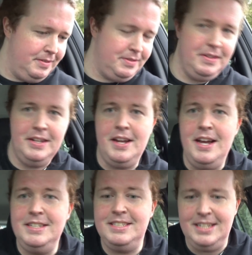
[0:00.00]
it's really
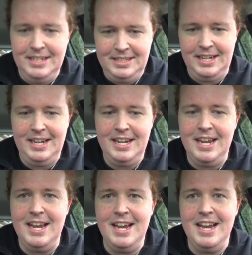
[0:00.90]
nice. It's
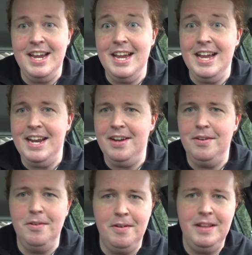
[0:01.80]
heated.
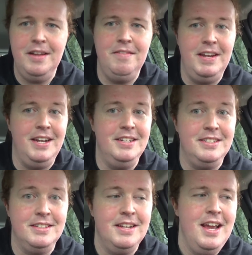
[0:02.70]
Oh, I love a
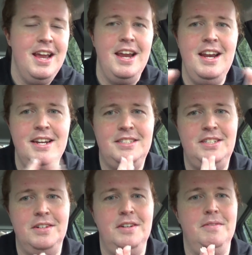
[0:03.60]
heated
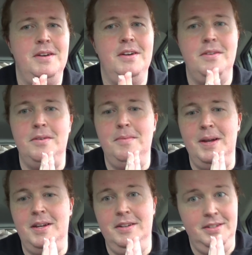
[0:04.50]
steering wheel. Oh
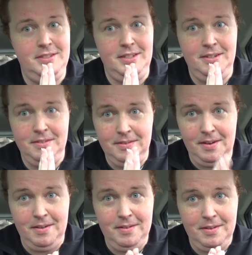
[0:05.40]
my goodness.
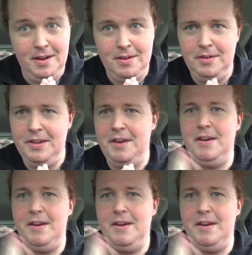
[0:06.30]
In a cold